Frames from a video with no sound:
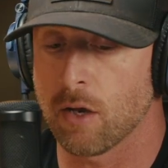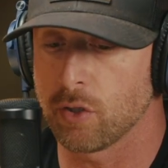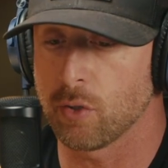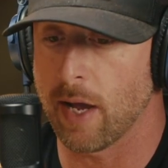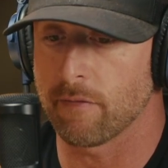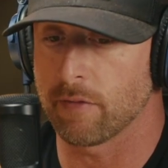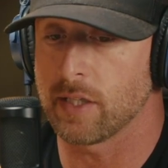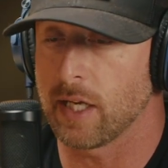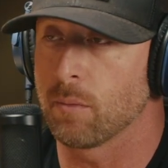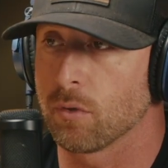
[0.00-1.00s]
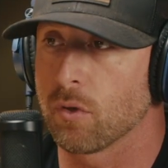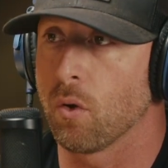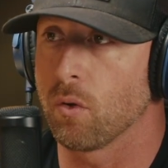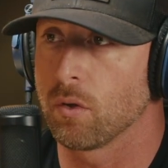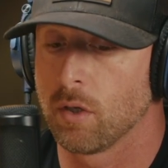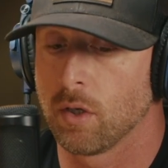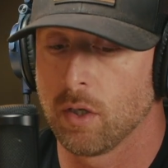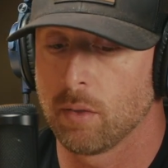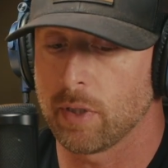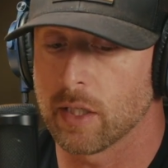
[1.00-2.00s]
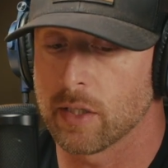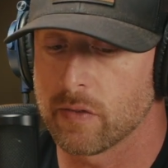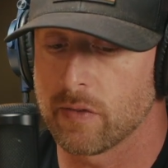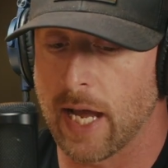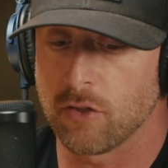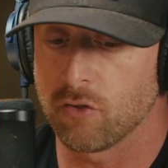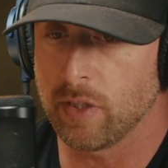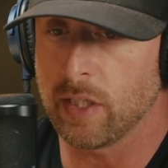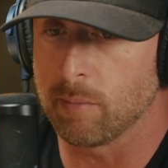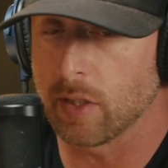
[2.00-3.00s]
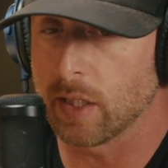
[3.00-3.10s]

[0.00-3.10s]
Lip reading: you have an attainable goal because that dream can